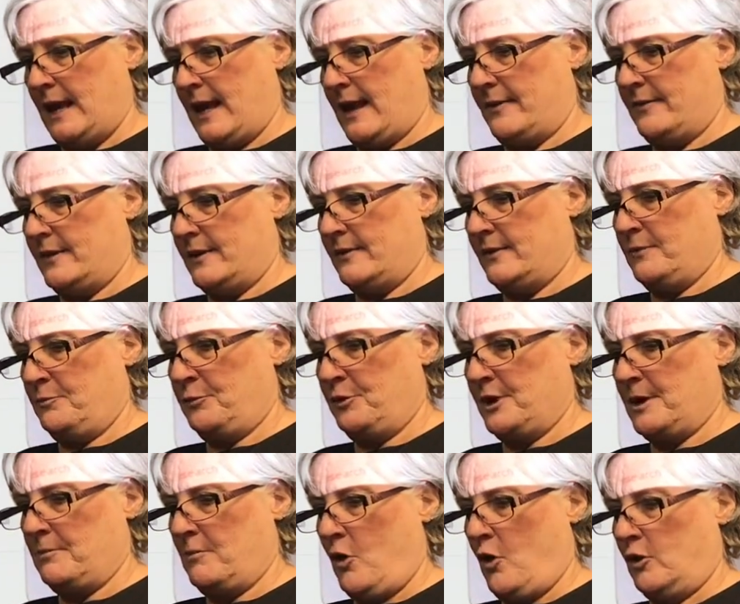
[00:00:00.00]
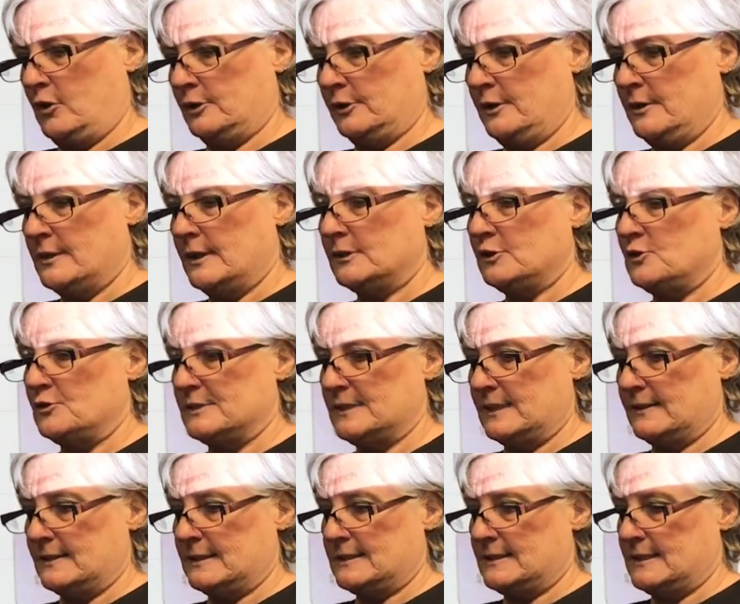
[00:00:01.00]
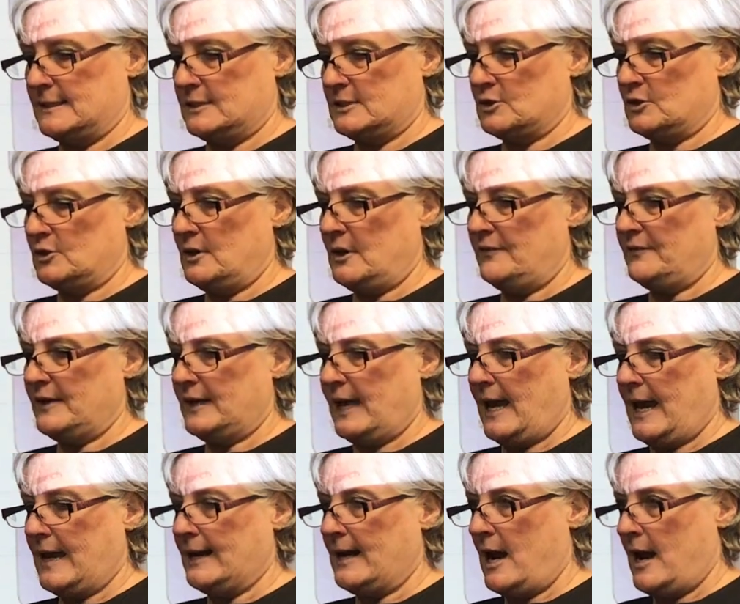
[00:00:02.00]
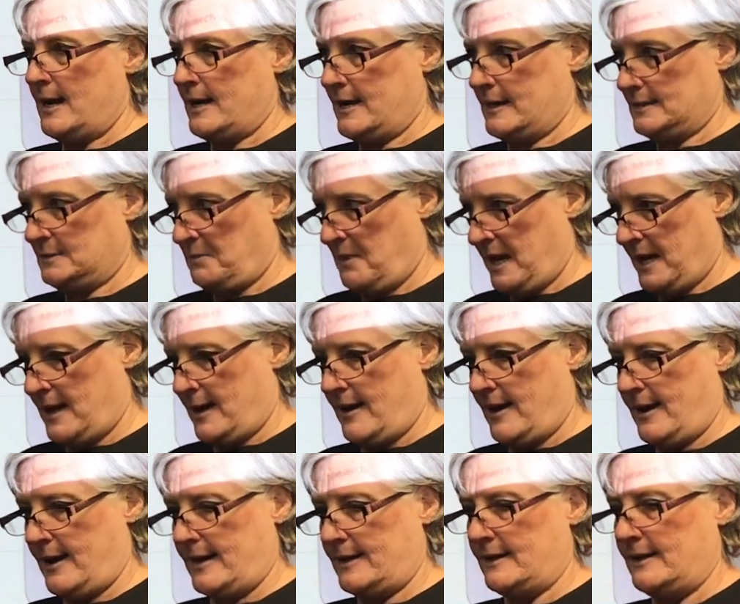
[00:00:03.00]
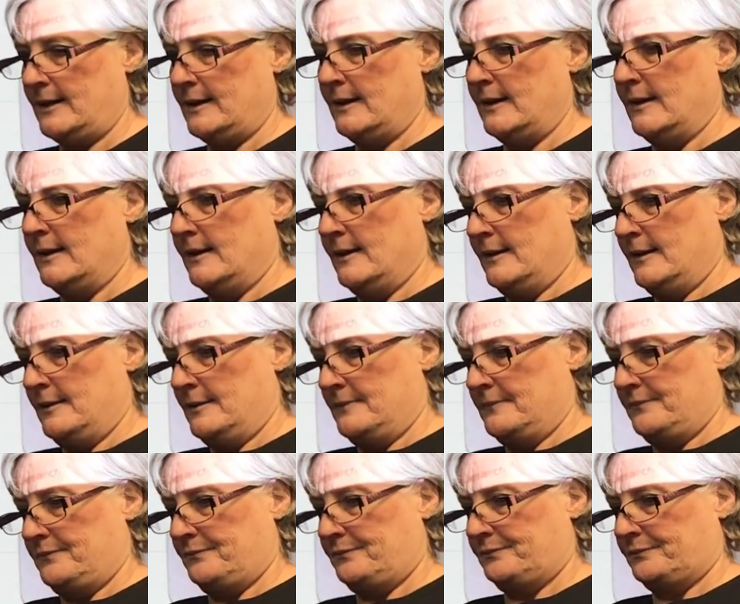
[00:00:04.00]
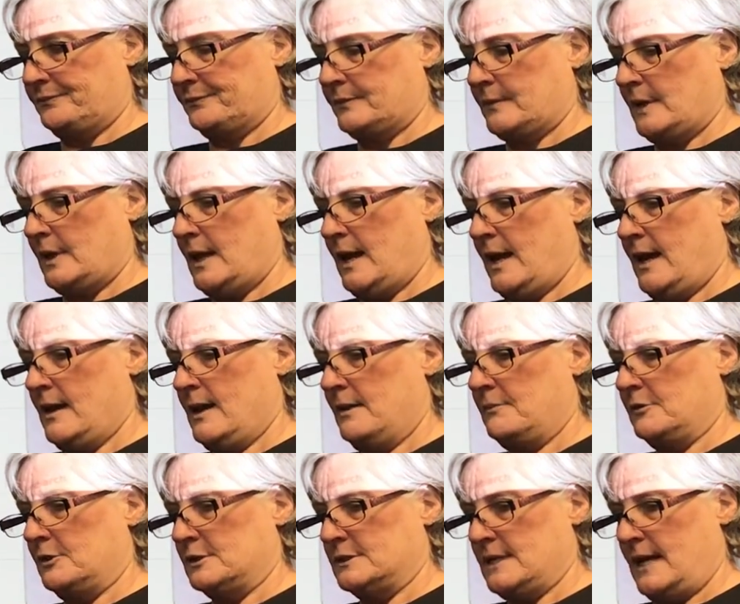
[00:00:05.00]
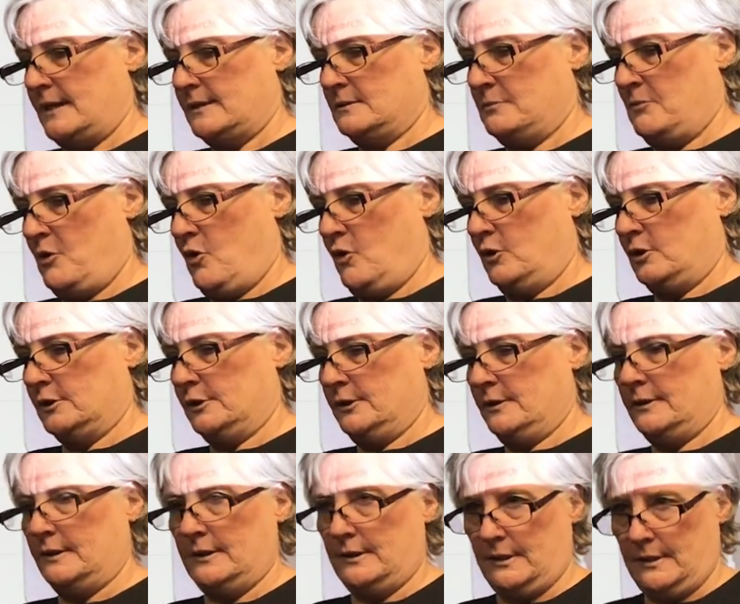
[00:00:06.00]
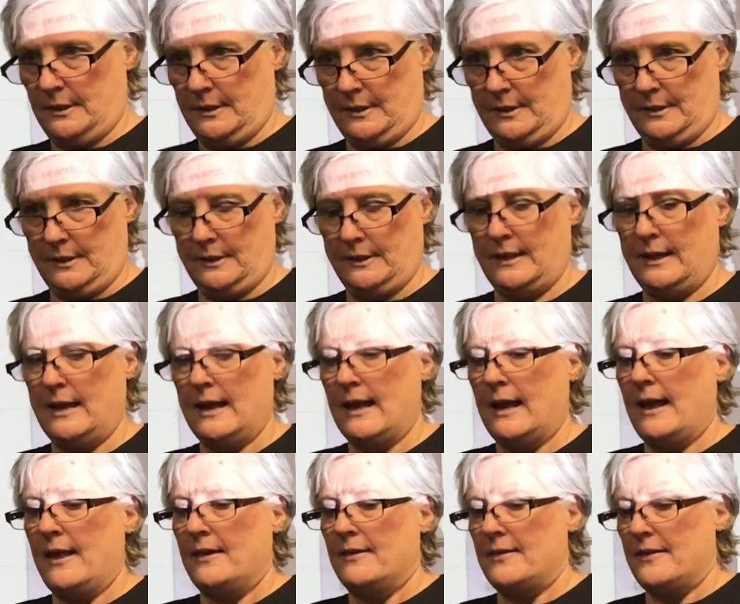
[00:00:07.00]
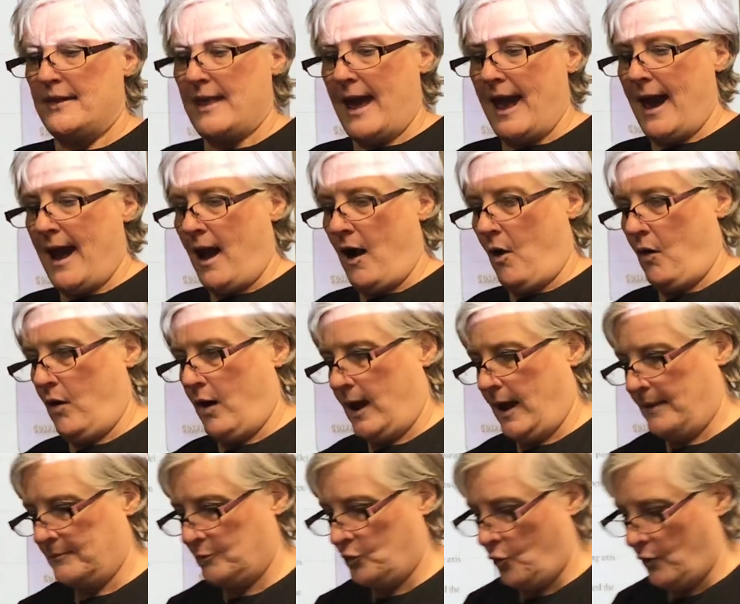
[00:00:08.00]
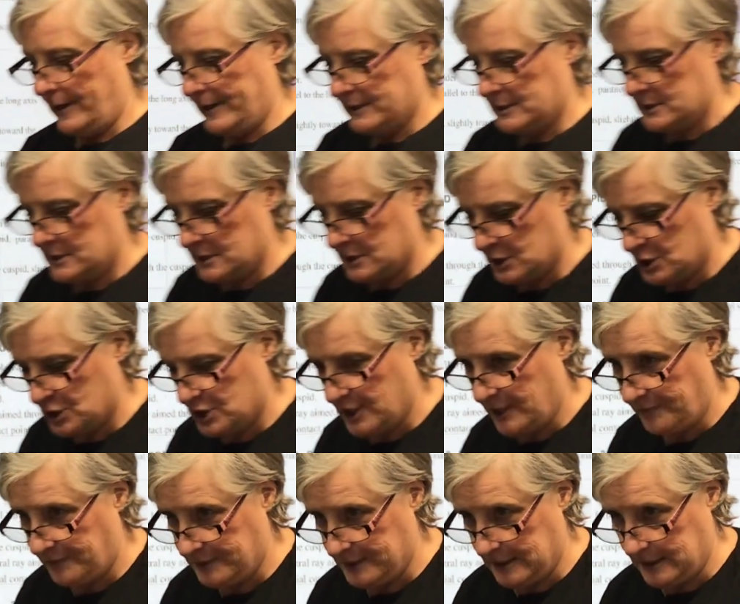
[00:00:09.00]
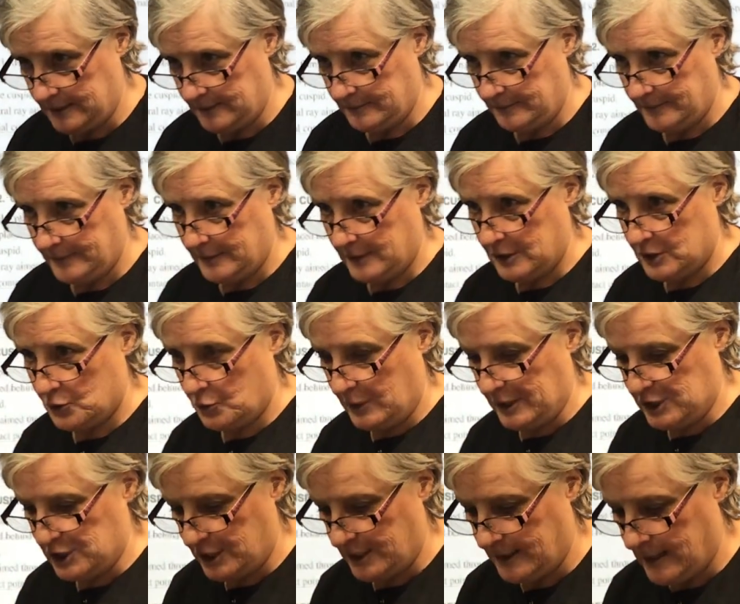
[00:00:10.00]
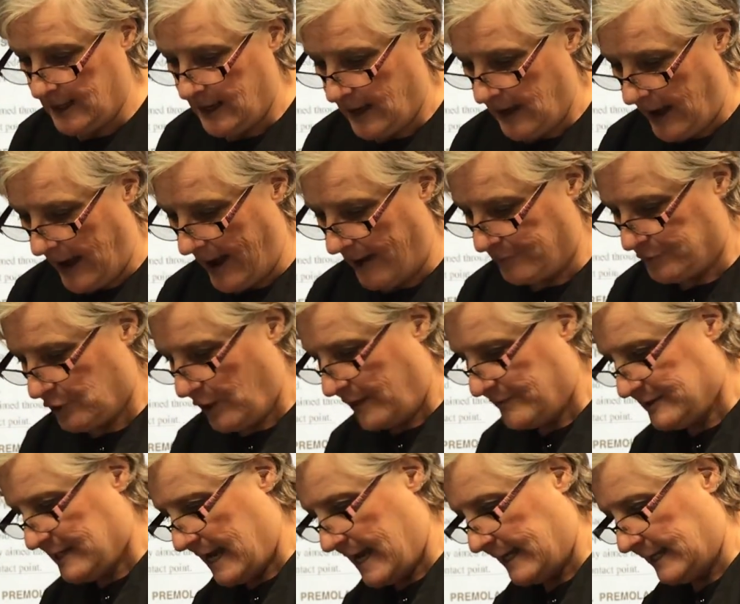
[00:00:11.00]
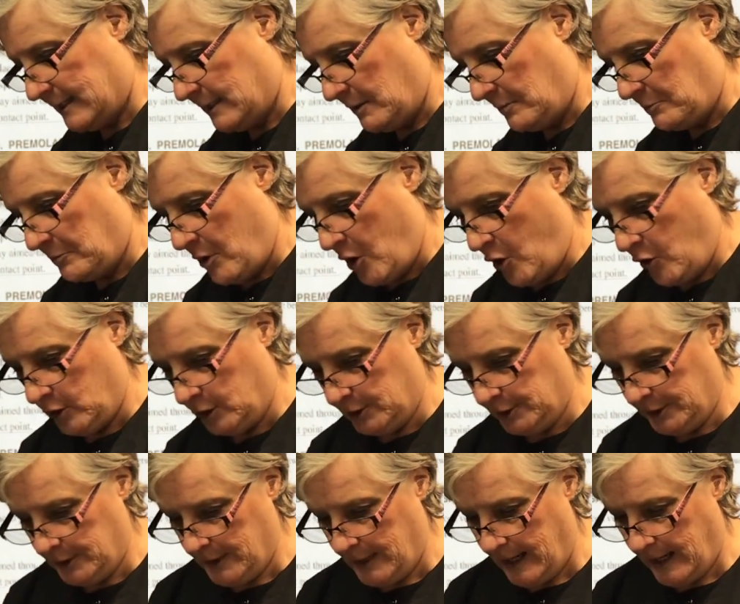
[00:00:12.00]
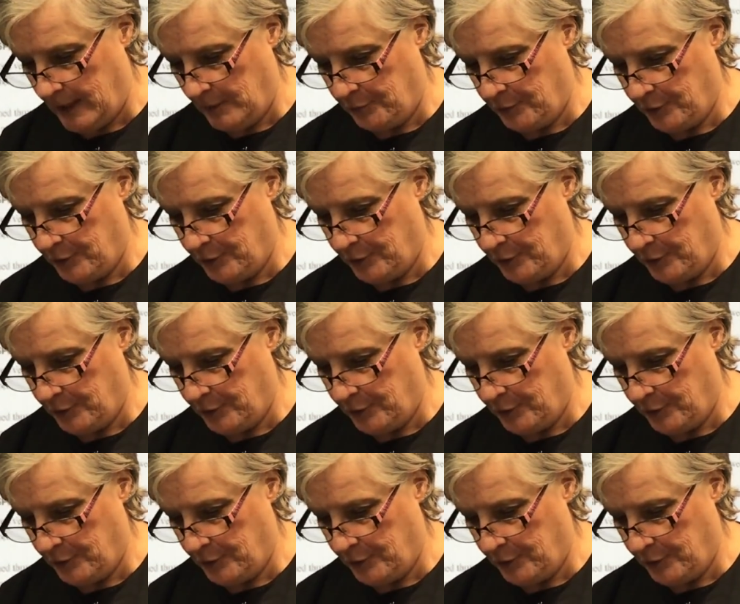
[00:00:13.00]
and then the premolar, using the distal of the canine as my guide. Okay, I'm gonna take the molar. Now I'm going to shift it, switch it. After I've taken a molar and a